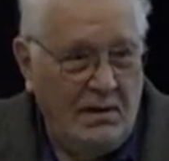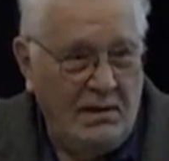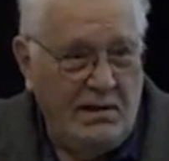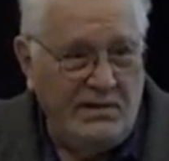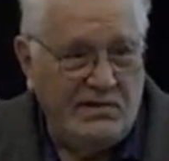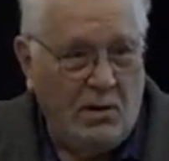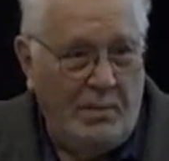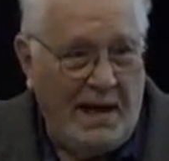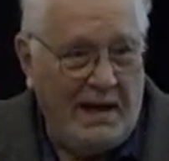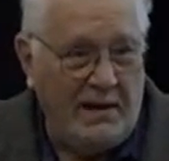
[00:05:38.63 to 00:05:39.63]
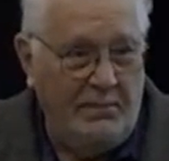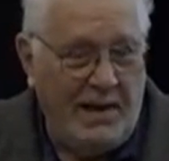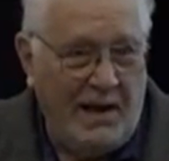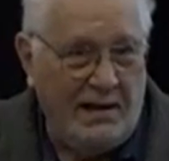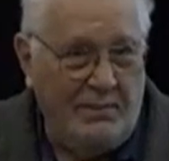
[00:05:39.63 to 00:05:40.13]
You just go back and
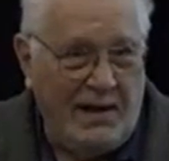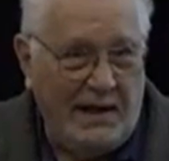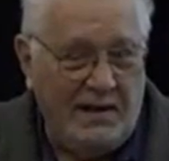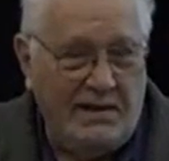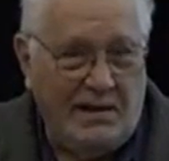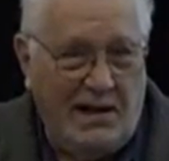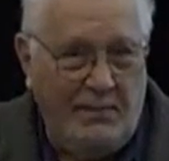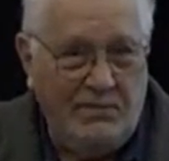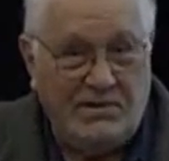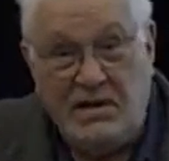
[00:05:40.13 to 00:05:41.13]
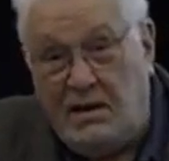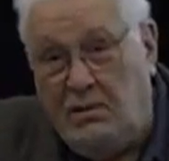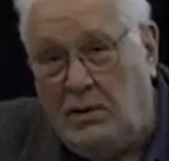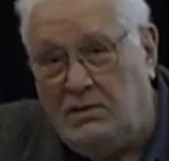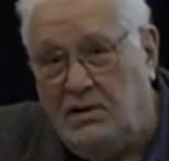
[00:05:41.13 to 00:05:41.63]
back and back in time, just like,
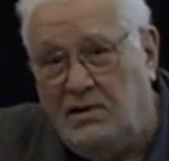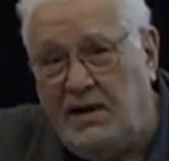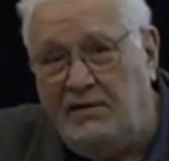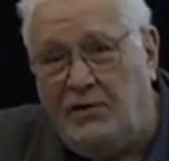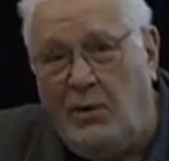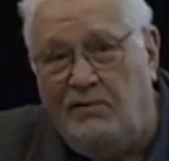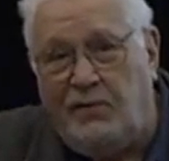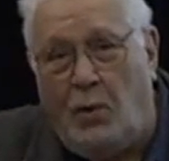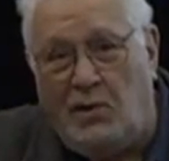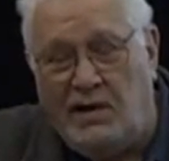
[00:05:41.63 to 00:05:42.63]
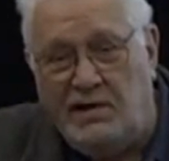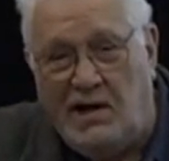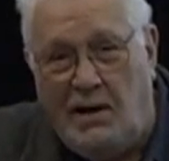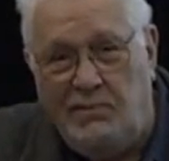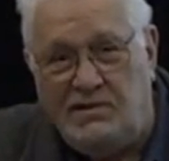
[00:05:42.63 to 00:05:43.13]
well, think of going forward in
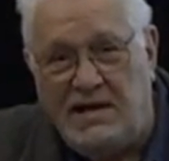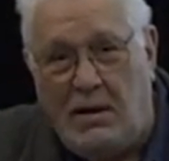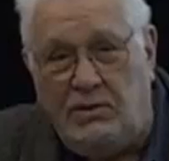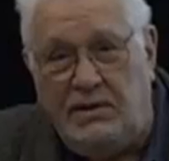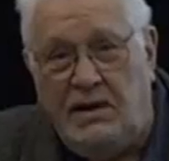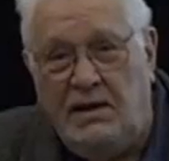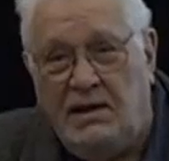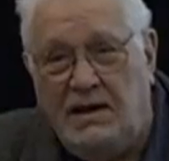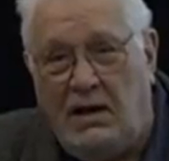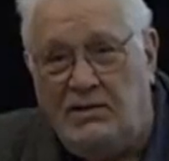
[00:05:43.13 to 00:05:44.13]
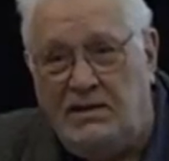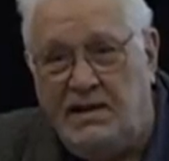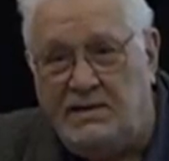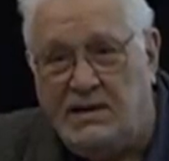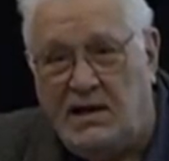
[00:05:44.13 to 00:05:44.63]
time. Just count the
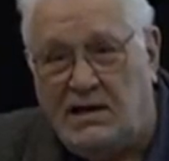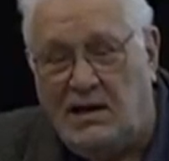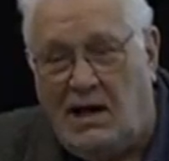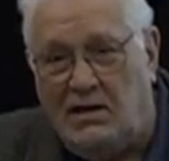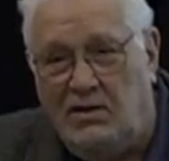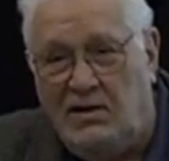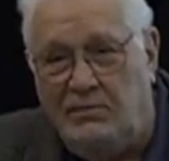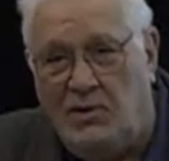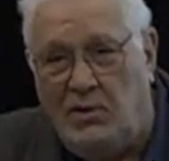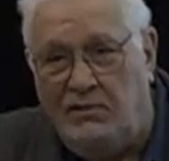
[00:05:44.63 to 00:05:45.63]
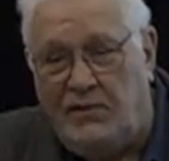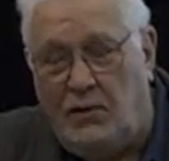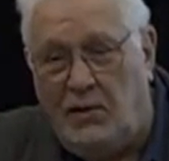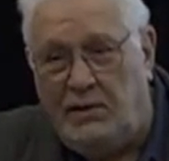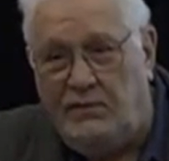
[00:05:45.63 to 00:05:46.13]
ticks on a clock. You keep going
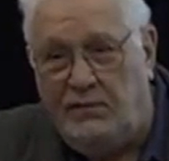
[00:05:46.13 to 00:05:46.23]
forward,